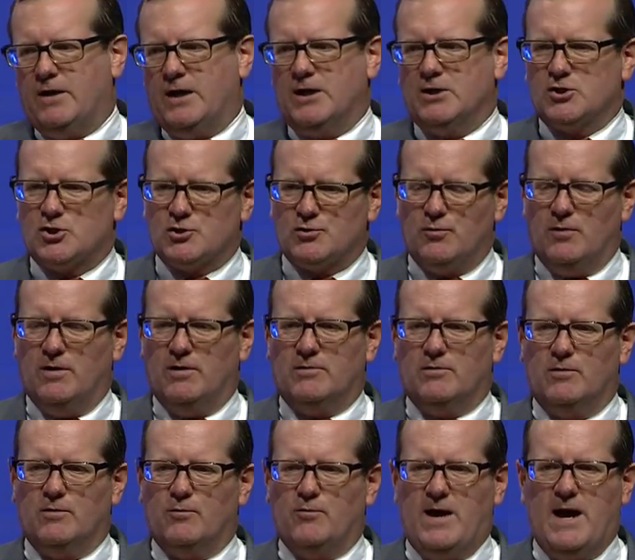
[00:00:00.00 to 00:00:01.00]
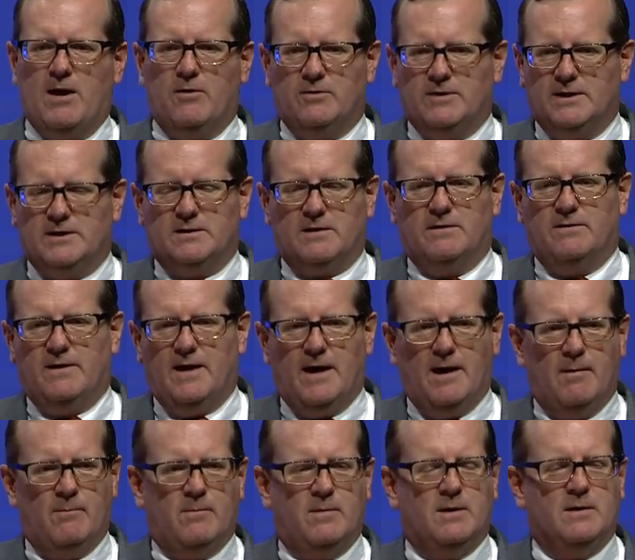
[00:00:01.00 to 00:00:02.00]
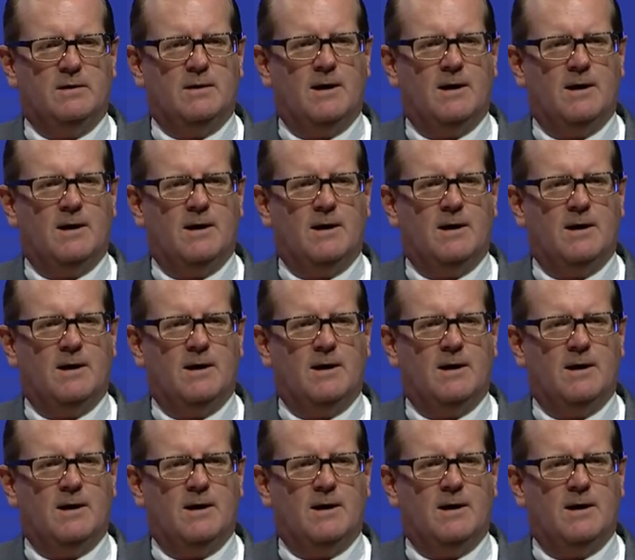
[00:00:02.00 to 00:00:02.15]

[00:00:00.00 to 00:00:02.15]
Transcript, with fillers: a historical grounding to them,